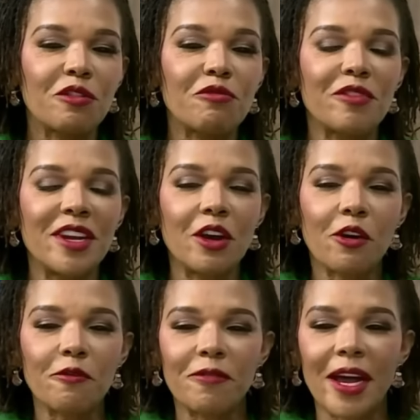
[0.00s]
3
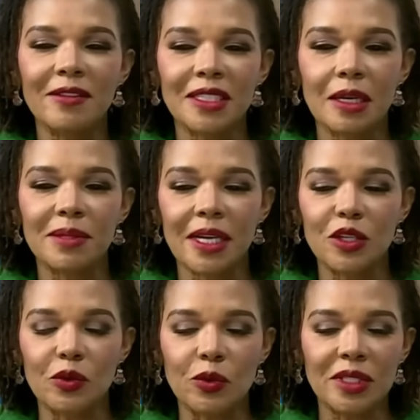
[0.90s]
or 5 steps that
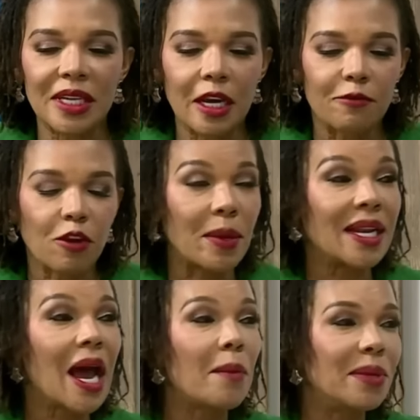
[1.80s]
you could take from
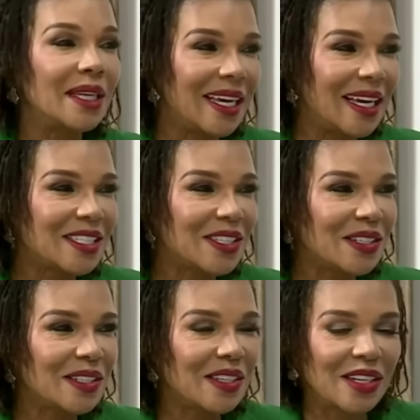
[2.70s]
an
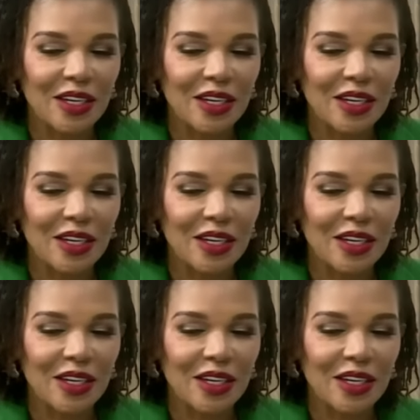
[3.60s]
application